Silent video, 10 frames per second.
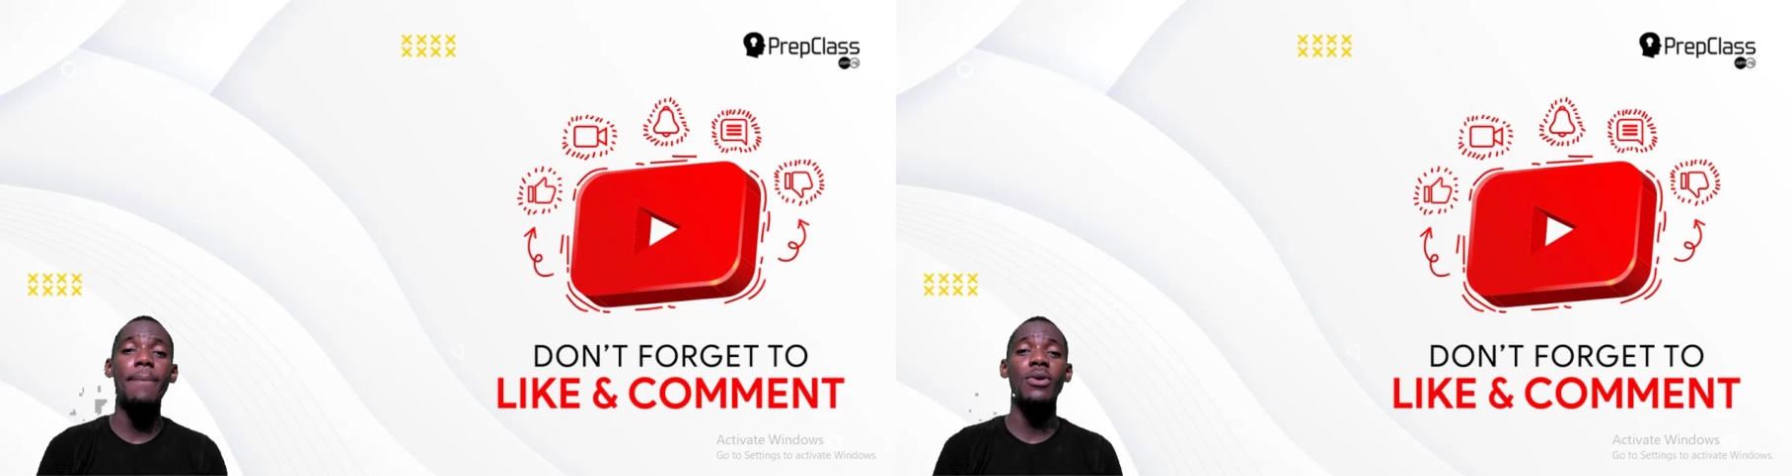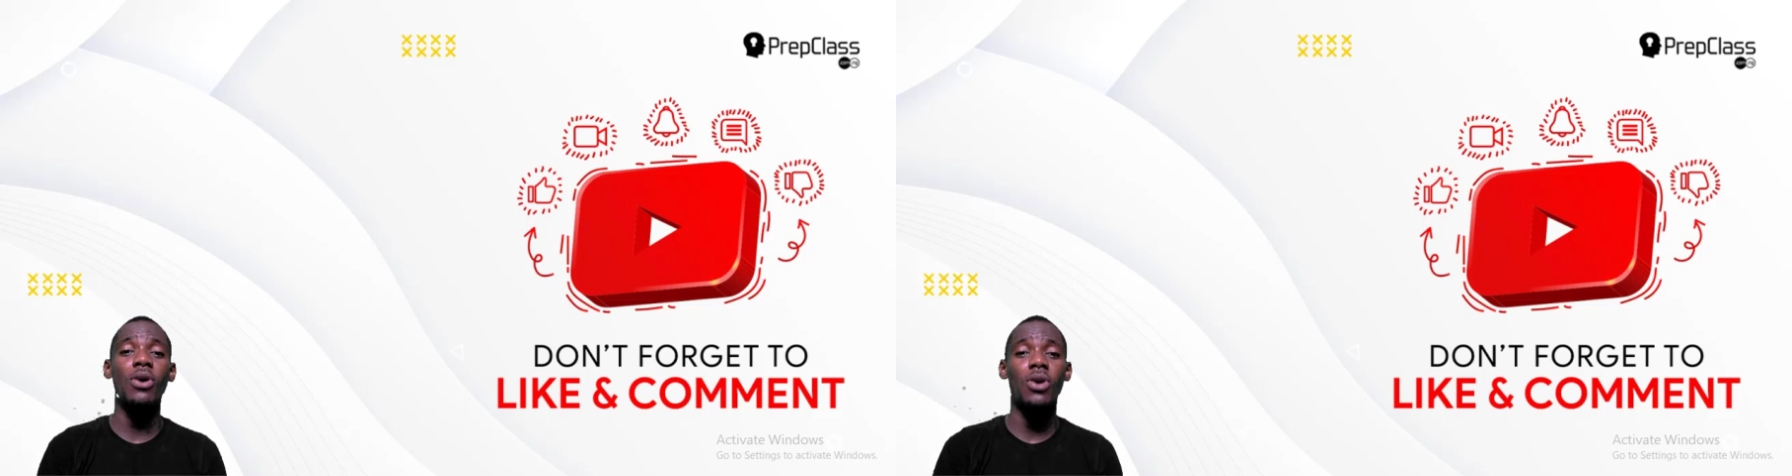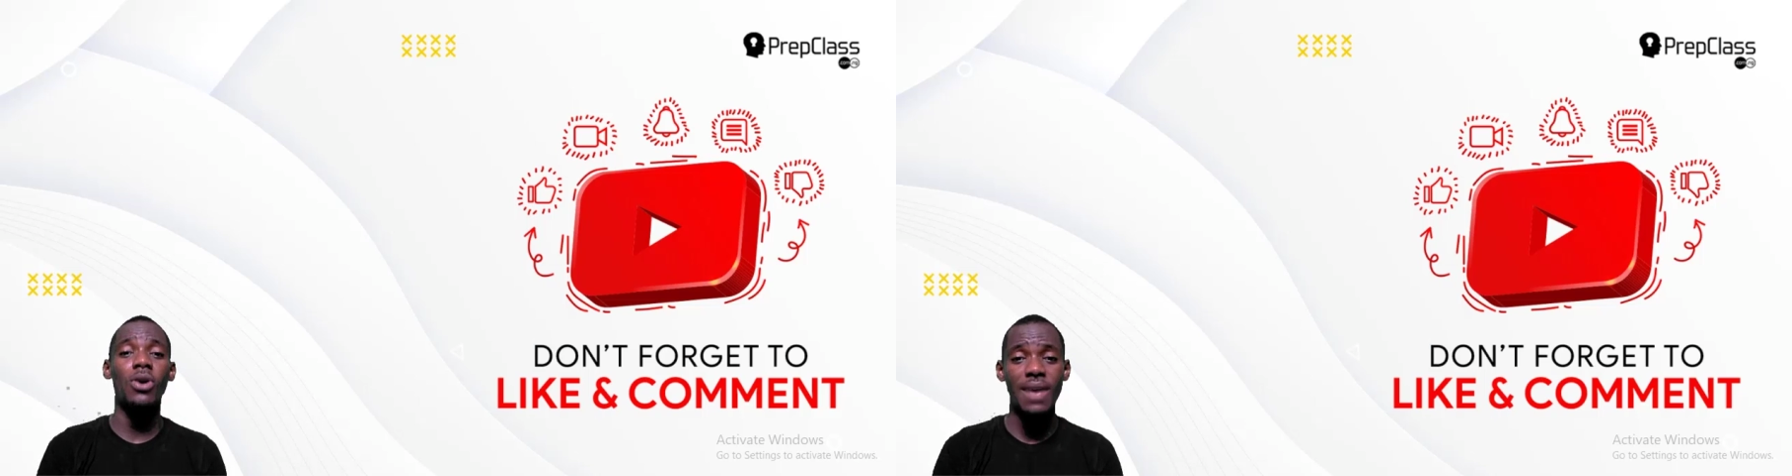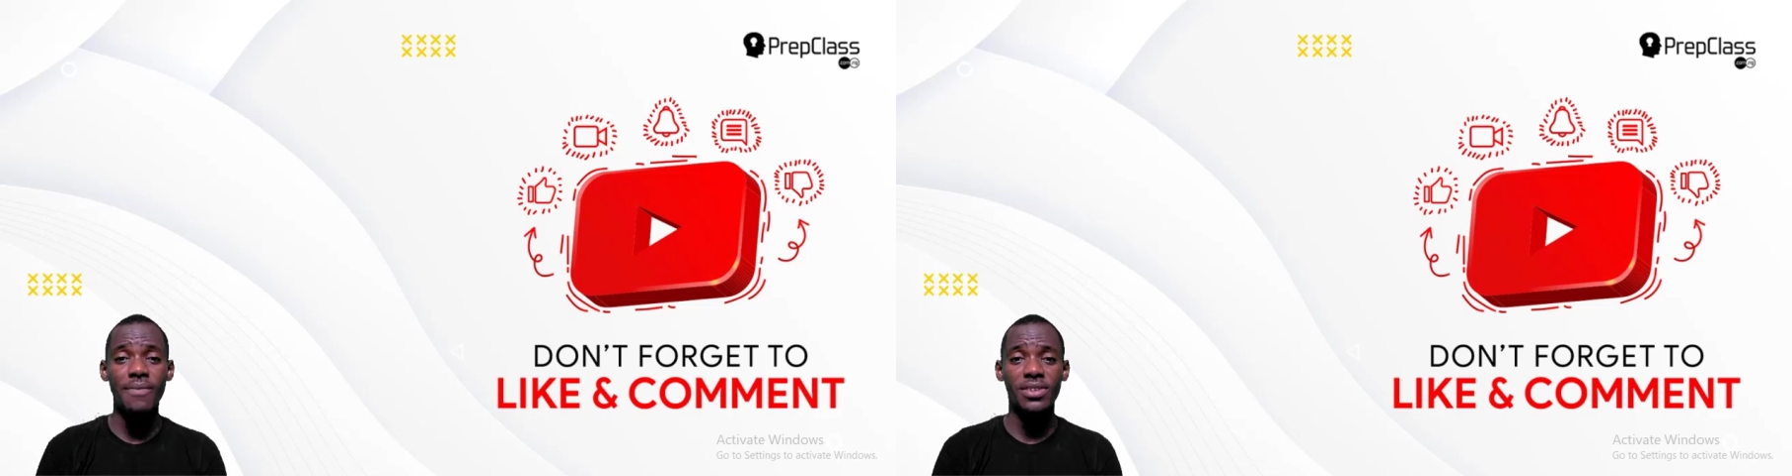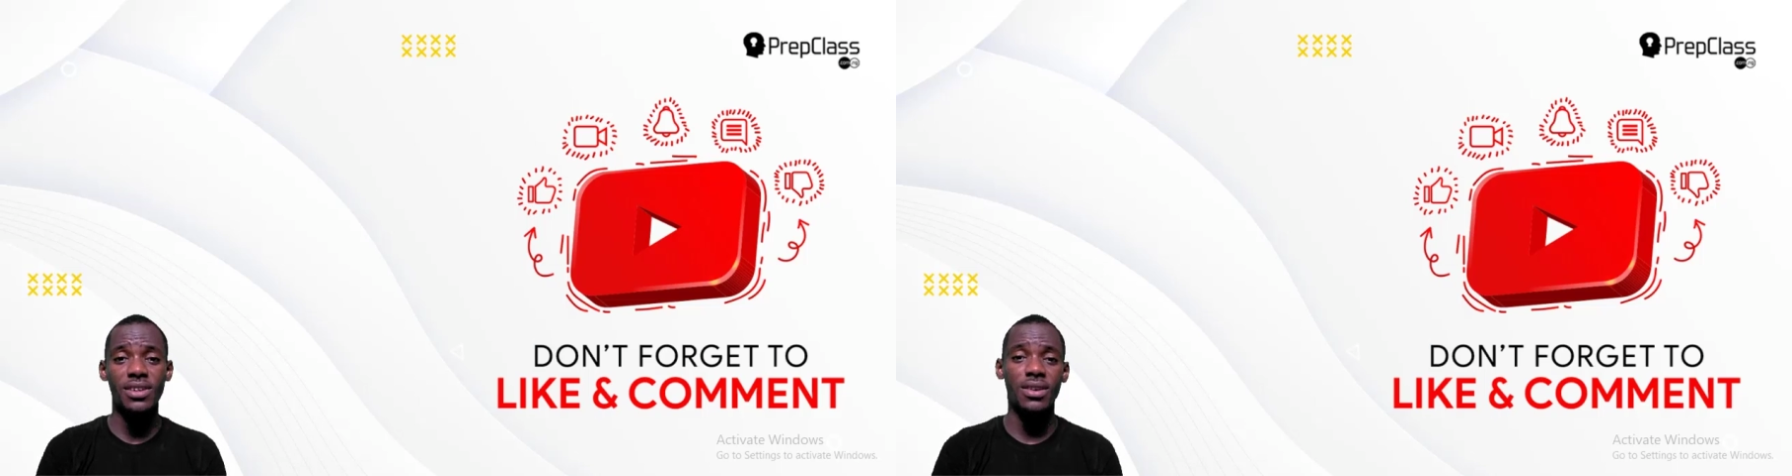help you understand
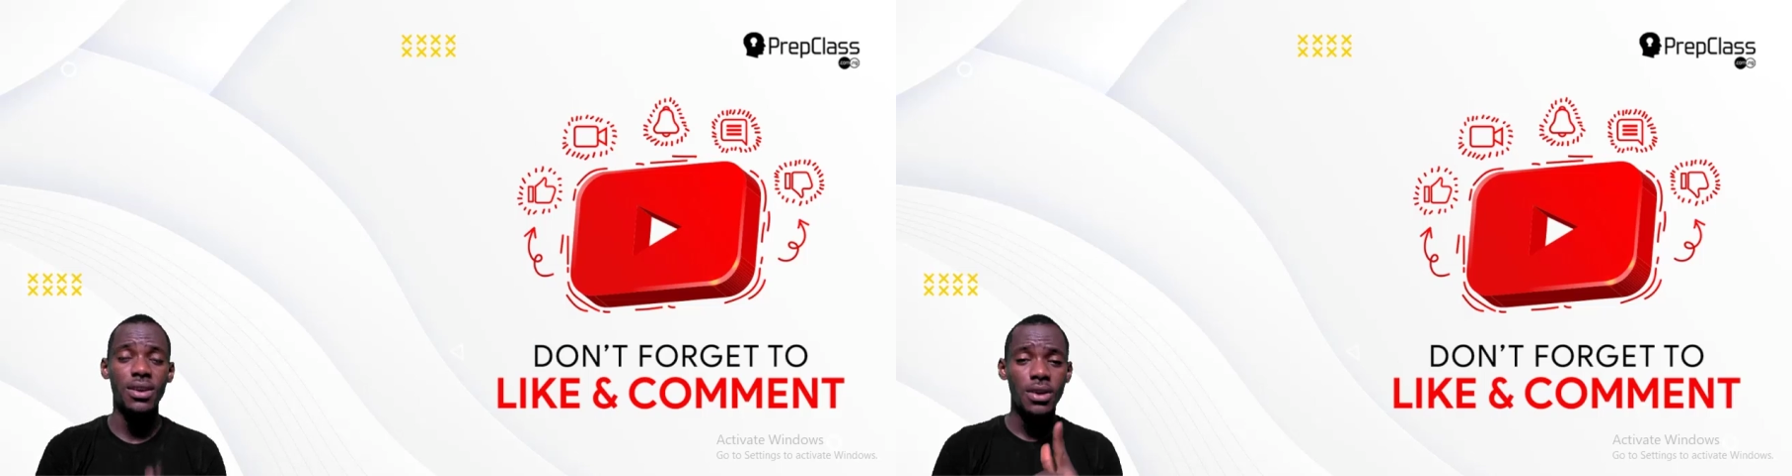physics.